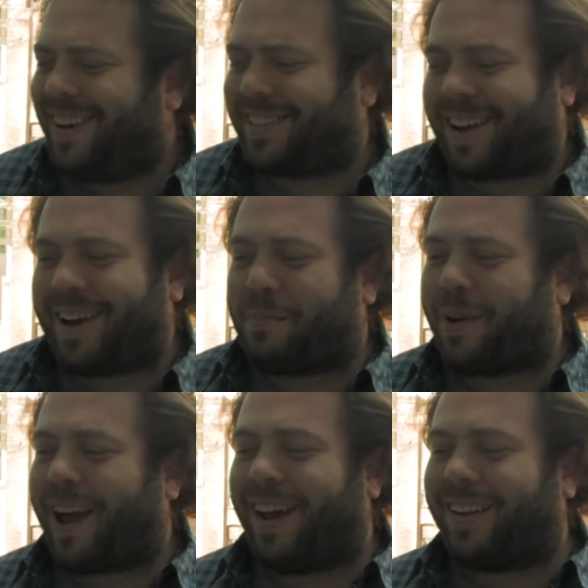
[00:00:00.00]
It's kind of
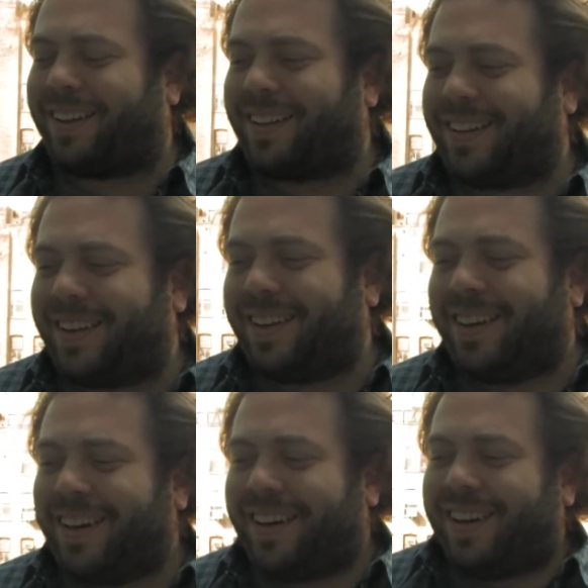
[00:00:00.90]
bad.
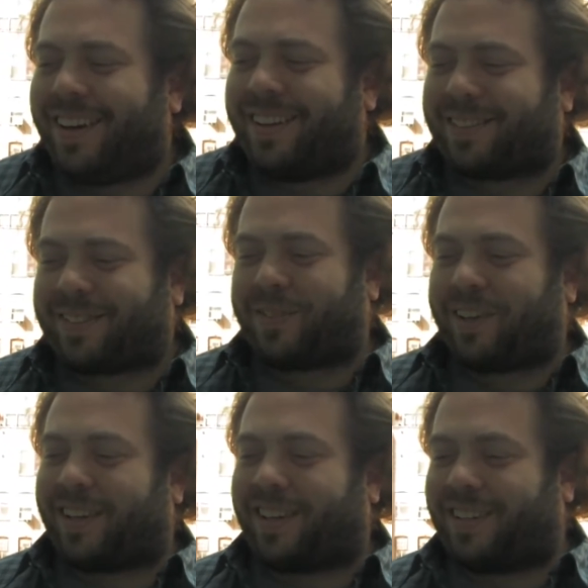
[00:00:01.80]
It's
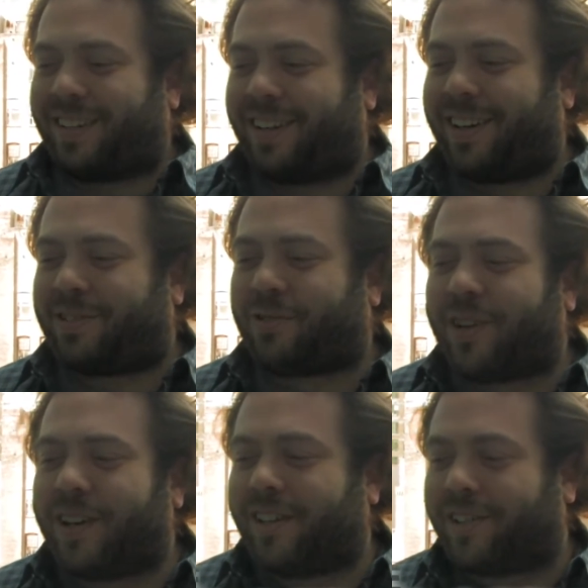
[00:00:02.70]

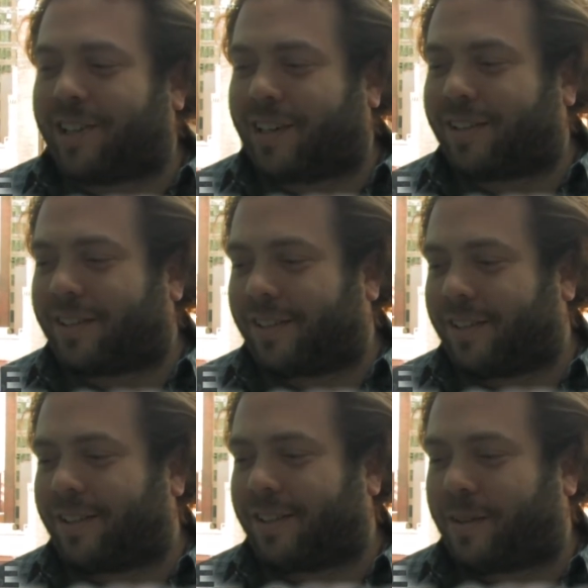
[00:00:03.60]
really just
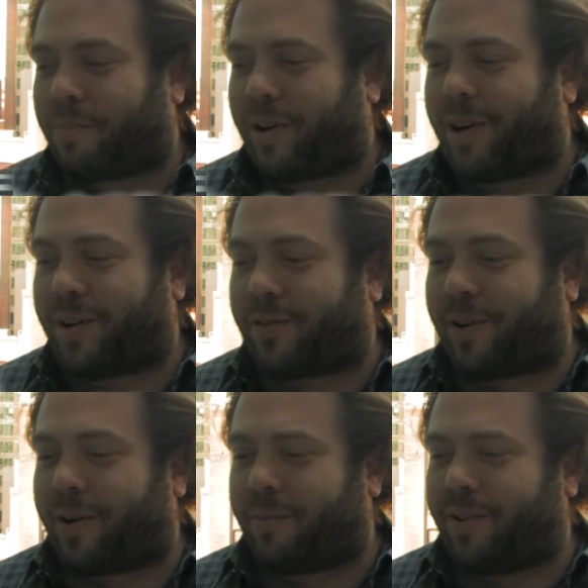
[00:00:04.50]
the part
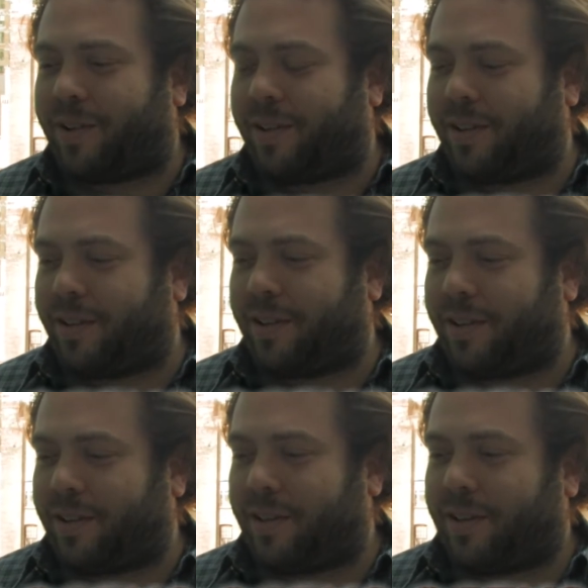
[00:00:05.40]
from
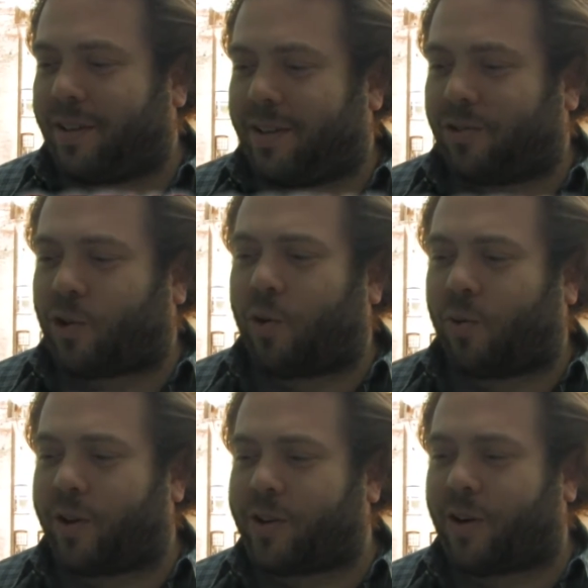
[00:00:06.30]
Total
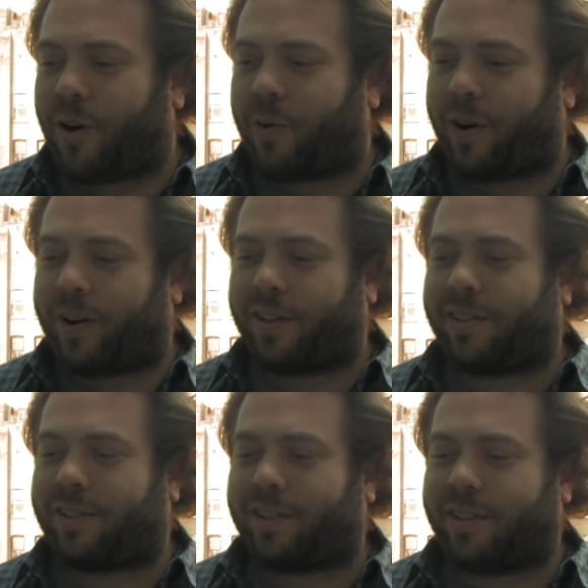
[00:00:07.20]
Recall where
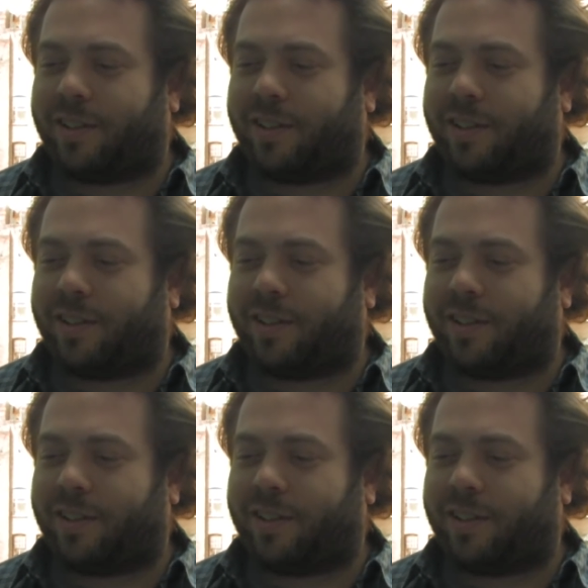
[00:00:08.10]
he's